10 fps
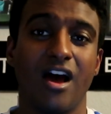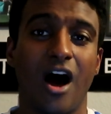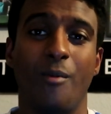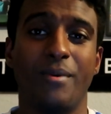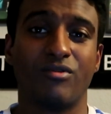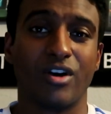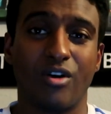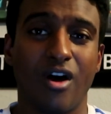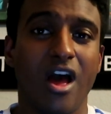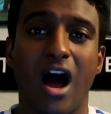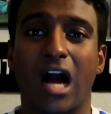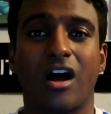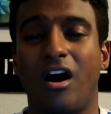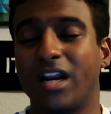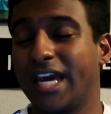I'll be real, I
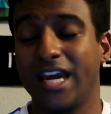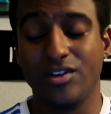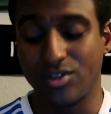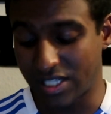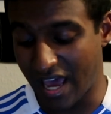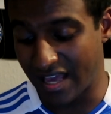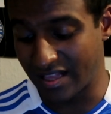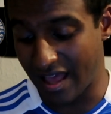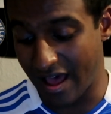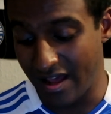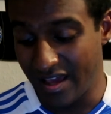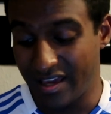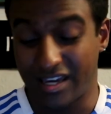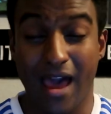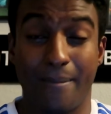can't hear you saying that
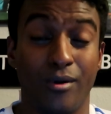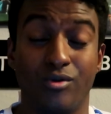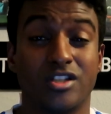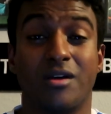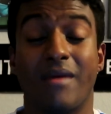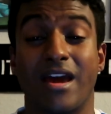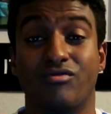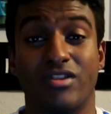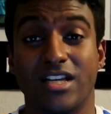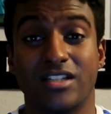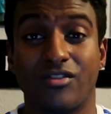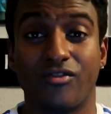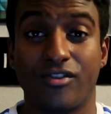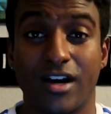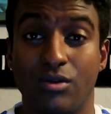Kepa was the main reason for it.